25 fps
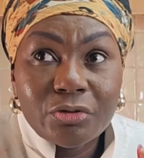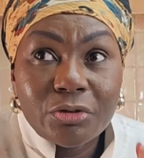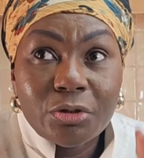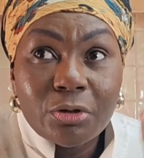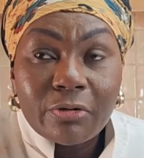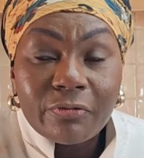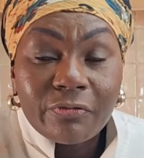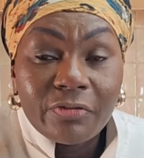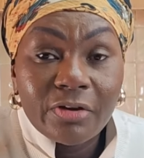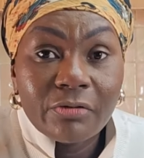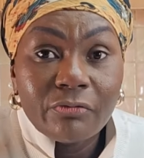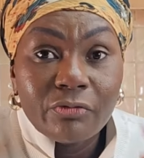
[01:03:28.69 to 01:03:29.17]

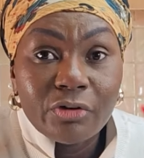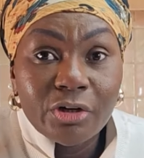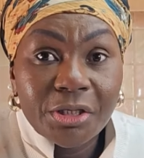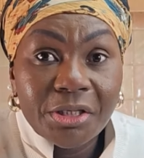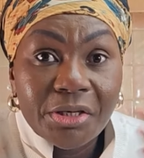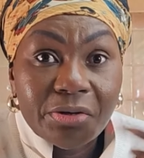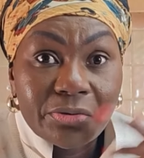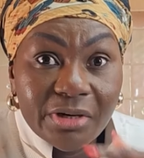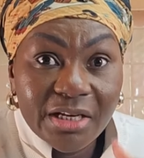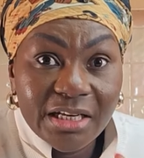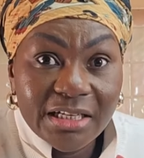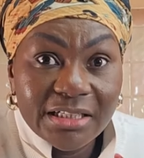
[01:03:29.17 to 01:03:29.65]
your favorite
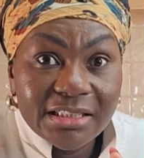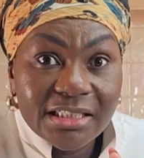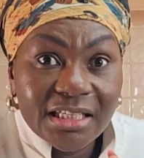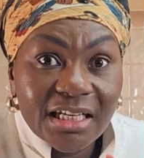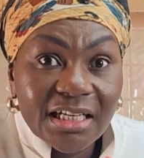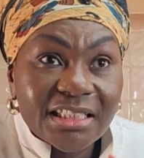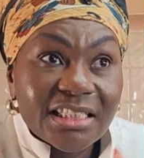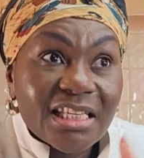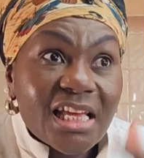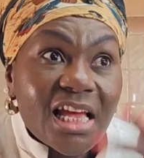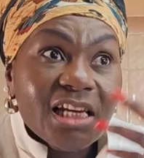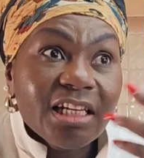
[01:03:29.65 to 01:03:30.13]

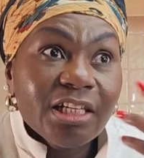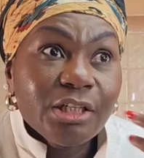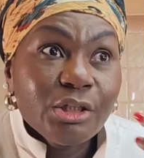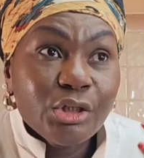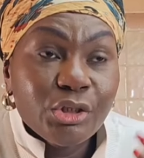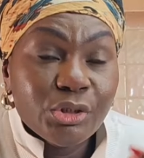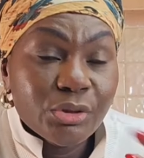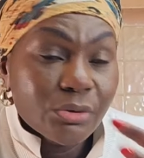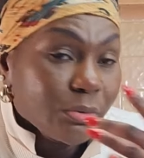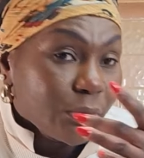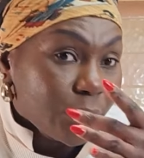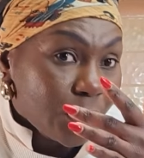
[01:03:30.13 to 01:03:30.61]
creator telling
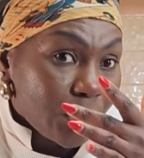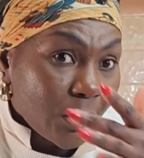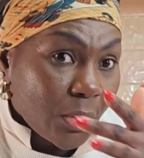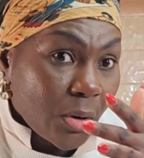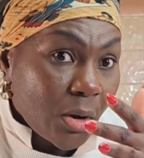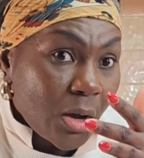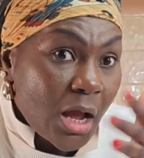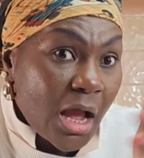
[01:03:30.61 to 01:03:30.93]
you